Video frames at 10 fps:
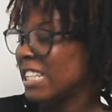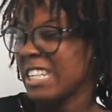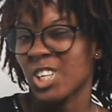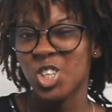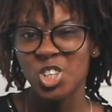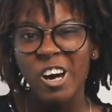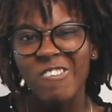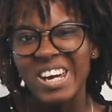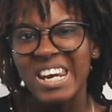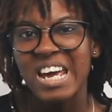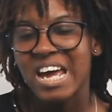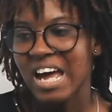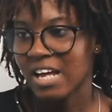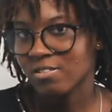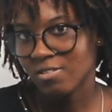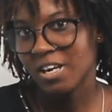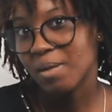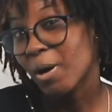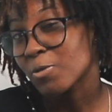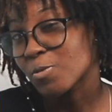They're sharing and talking
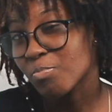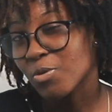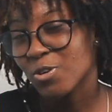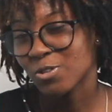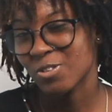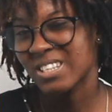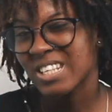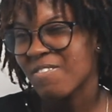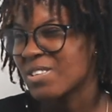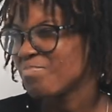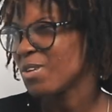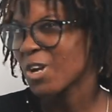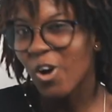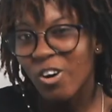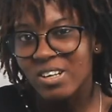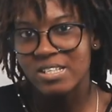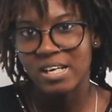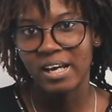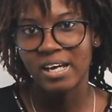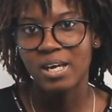about your product or service because they
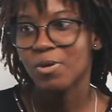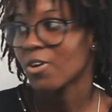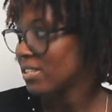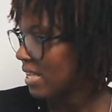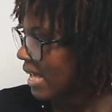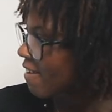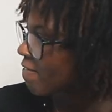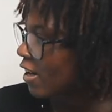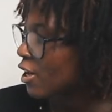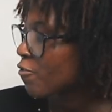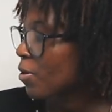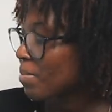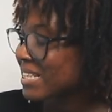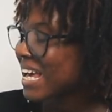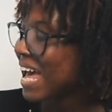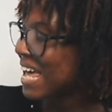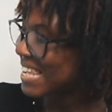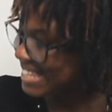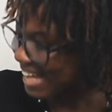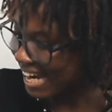like it, because they get value from it.
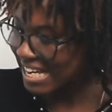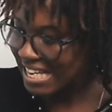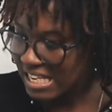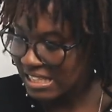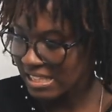That is